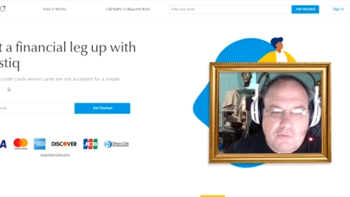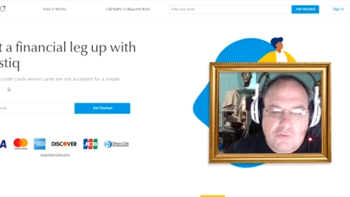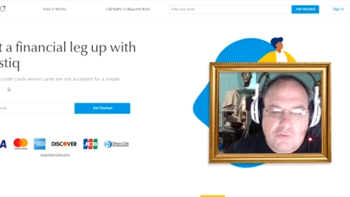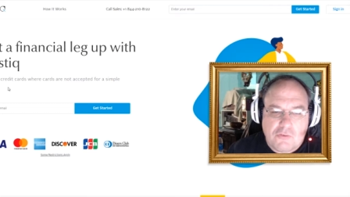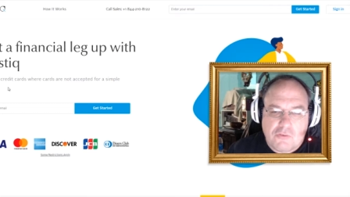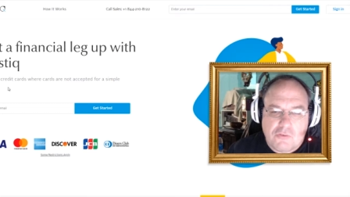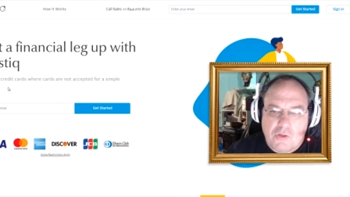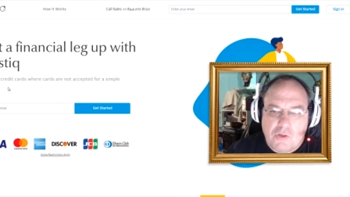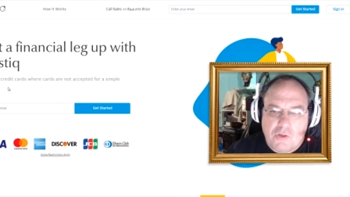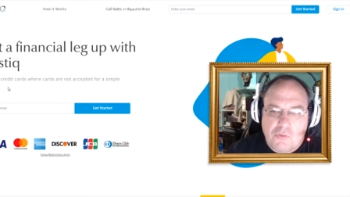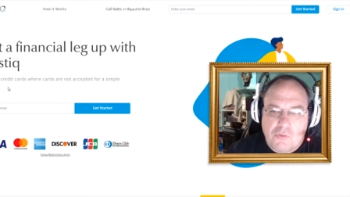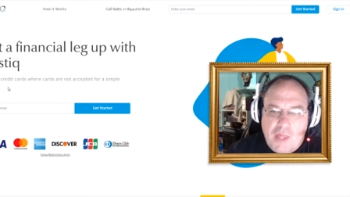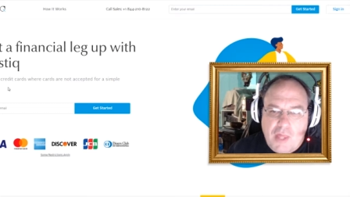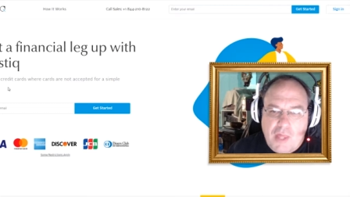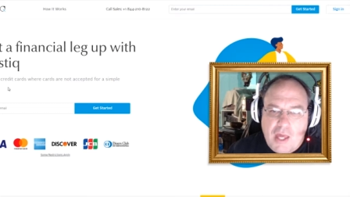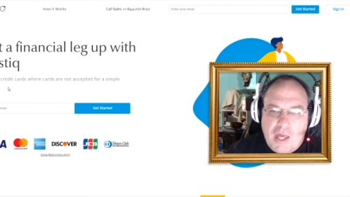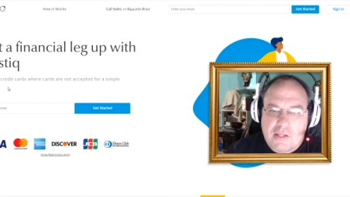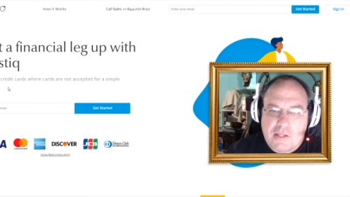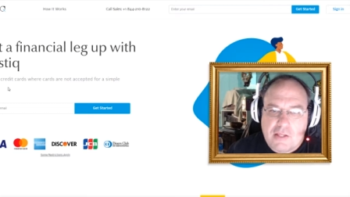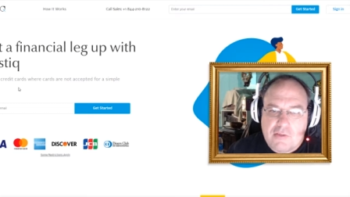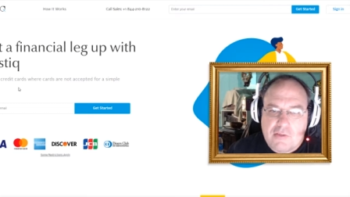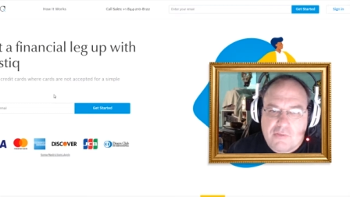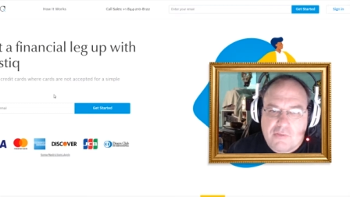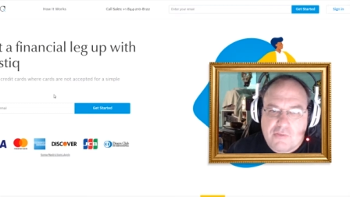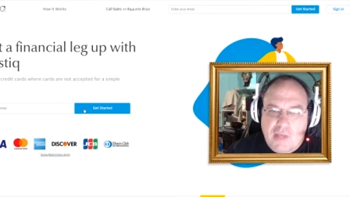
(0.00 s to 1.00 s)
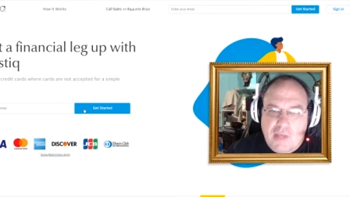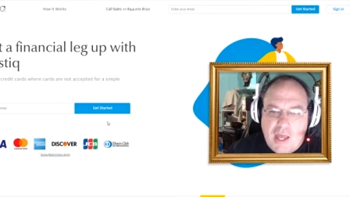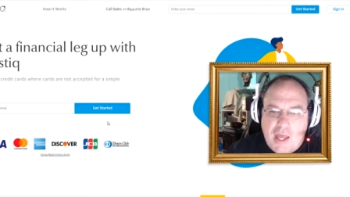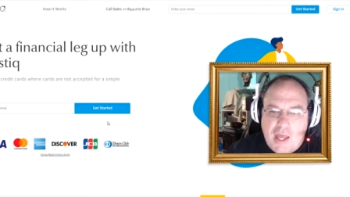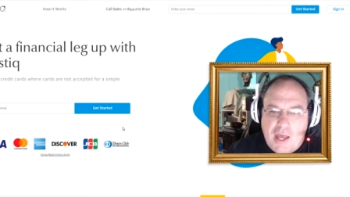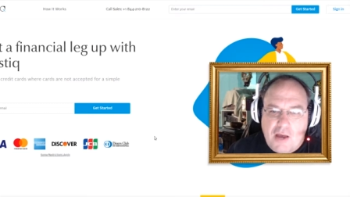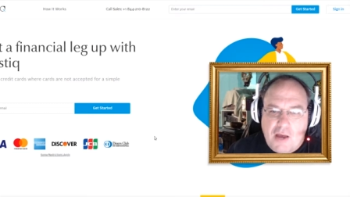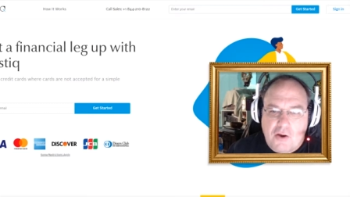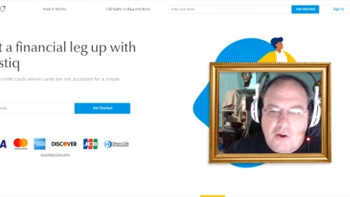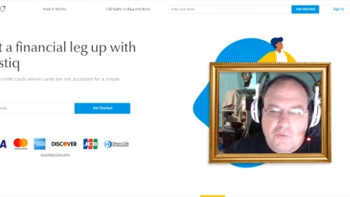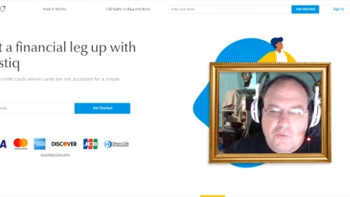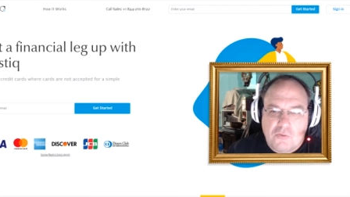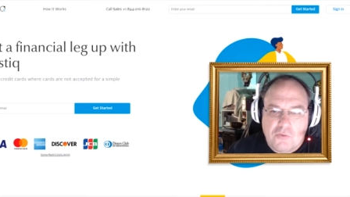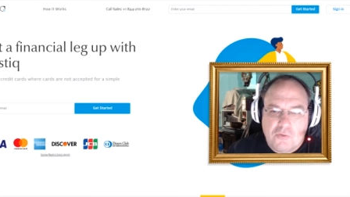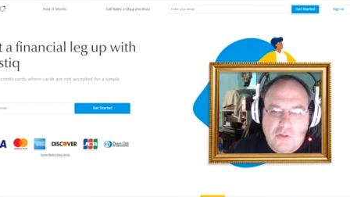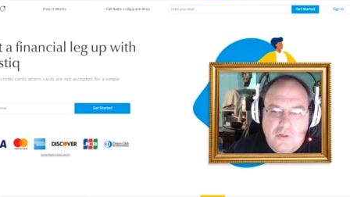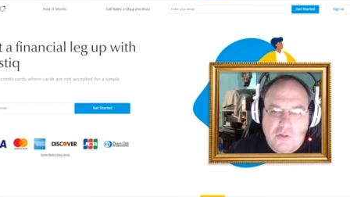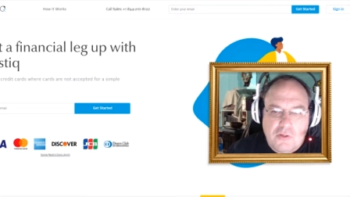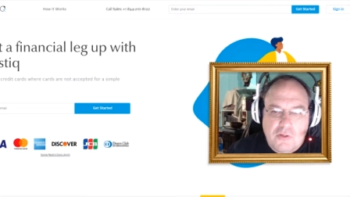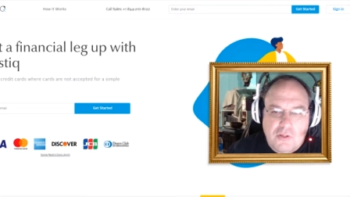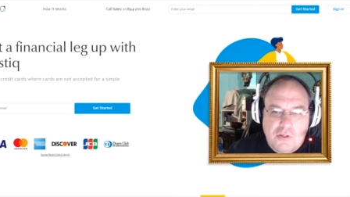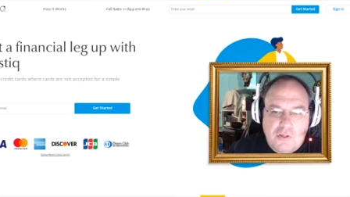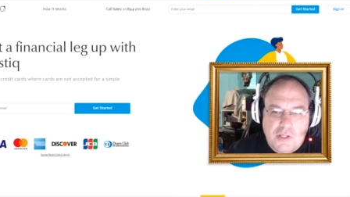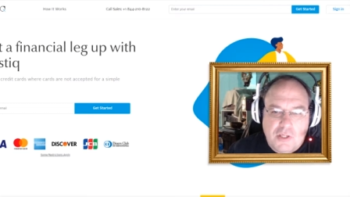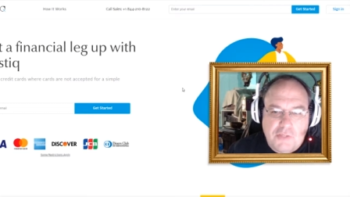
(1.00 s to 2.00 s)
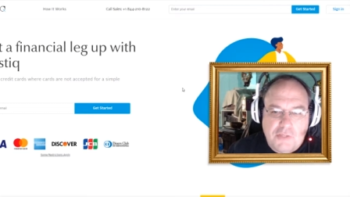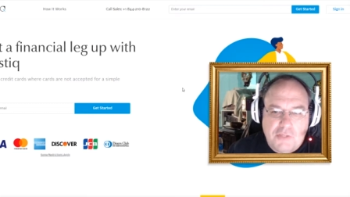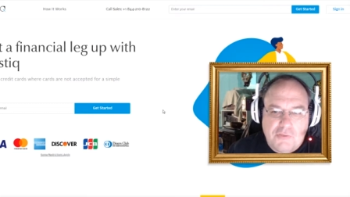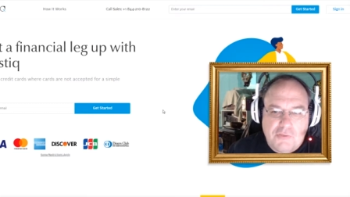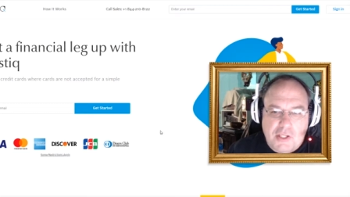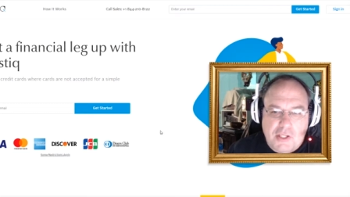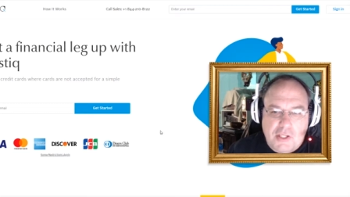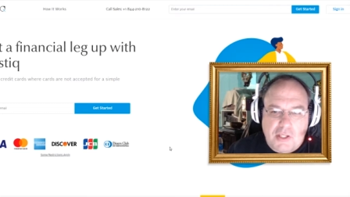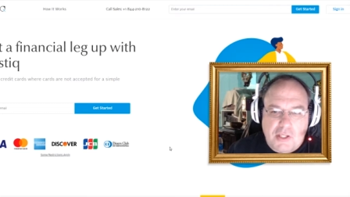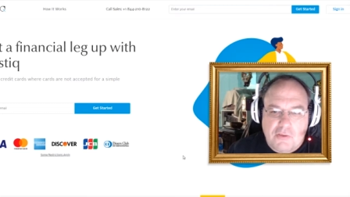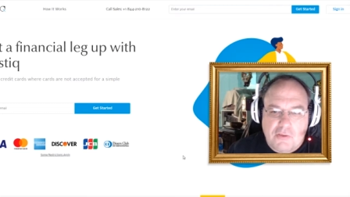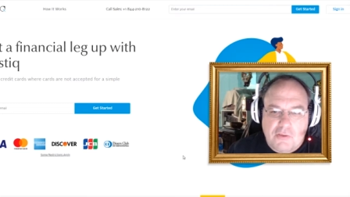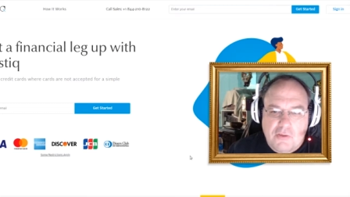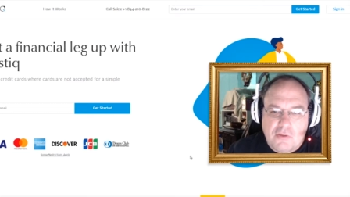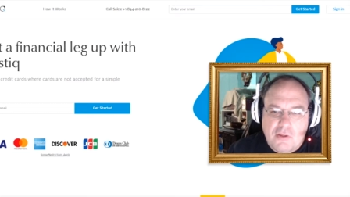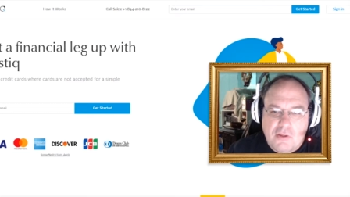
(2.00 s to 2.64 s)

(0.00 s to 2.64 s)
So that is how he did it.